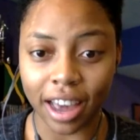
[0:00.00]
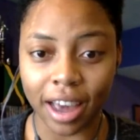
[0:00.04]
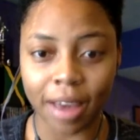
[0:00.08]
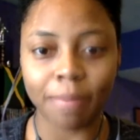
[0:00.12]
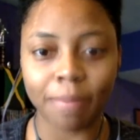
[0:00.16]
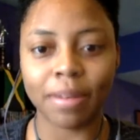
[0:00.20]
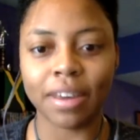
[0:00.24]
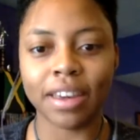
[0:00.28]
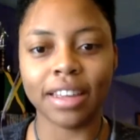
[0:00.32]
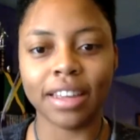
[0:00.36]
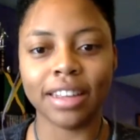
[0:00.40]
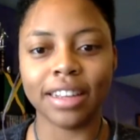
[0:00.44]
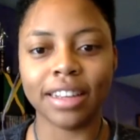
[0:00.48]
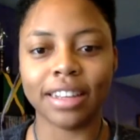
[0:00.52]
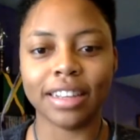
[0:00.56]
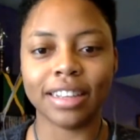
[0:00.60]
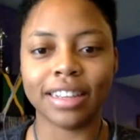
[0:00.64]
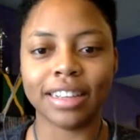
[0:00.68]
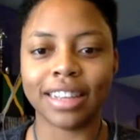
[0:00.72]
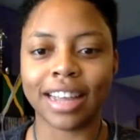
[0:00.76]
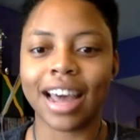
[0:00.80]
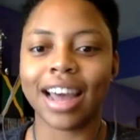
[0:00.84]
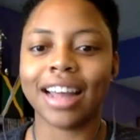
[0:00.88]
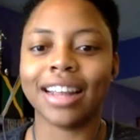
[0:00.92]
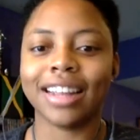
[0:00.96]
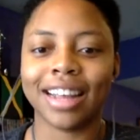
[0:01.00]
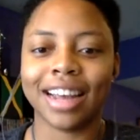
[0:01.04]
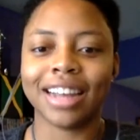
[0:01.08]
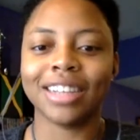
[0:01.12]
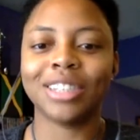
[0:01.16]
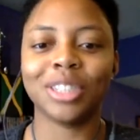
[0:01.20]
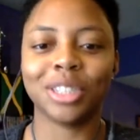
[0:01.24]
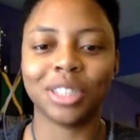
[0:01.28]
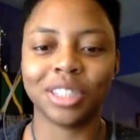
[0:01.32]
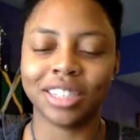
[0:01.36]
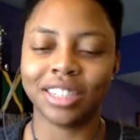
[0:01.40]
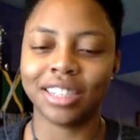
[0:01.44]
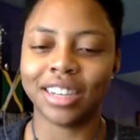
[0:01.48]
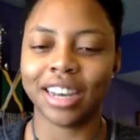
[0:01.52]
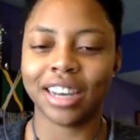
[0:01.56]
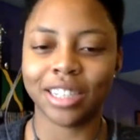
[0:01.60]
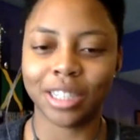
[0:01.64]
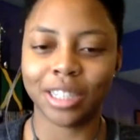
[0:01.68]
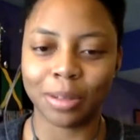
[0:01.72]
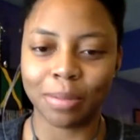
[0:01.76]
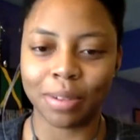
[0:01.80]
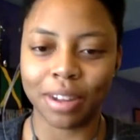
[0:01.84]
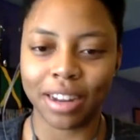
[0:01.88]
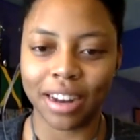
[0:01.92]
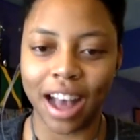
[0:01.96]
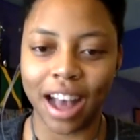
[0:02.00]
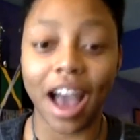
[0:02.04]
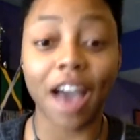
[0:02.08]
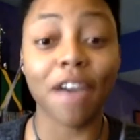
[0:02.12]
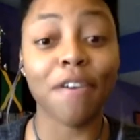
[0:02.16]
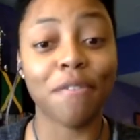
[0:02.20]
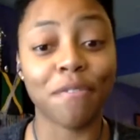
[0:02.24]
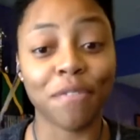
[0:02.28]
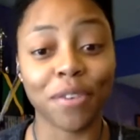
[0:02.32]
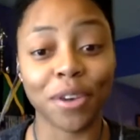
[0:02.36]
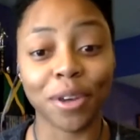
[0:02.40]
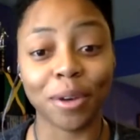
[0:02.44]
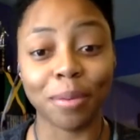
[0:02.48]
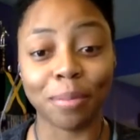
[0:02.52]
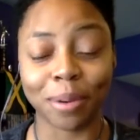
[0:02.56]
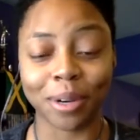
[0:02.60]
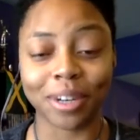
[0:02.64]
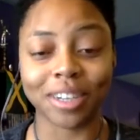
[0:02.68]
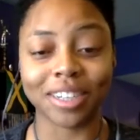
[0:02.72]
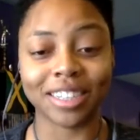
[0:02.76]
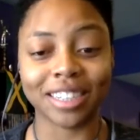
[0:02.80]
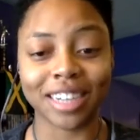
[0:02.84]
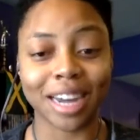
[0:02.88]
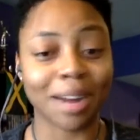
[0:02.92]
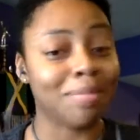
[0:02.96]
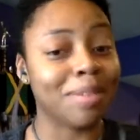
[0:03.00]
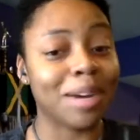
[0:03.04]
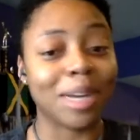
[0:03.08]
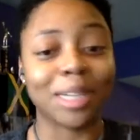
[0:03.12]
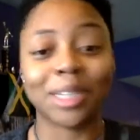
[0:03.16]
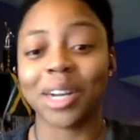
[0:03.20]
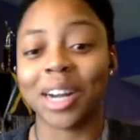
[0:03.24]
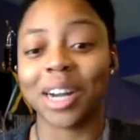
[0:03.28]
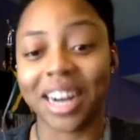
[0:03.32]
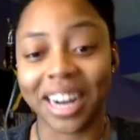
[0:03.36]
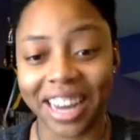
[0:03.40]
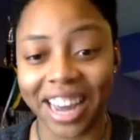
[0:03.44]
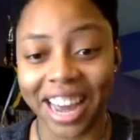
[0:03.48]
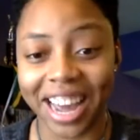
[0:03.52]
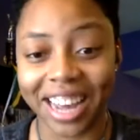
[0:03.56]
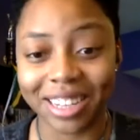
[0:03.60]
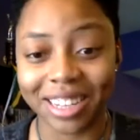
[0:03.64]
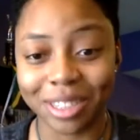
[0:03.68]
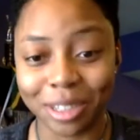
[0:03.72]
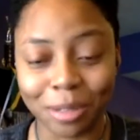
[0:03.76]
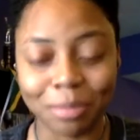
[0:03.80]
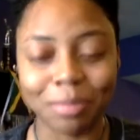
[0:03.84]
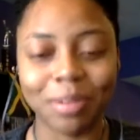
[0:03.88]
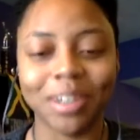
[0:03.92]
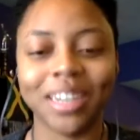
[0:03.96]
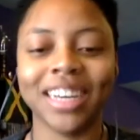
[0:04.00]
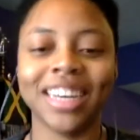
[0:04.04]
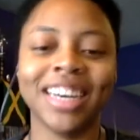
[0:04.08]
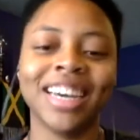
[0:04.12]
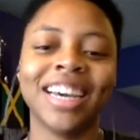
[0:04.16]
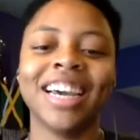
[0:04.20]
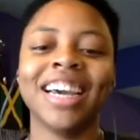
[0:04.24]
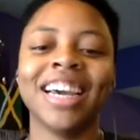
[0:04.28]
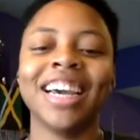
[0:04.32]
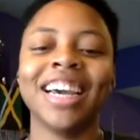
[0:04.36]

I mean, that's just a testament, I feel personally. I'm not trying to gas you, but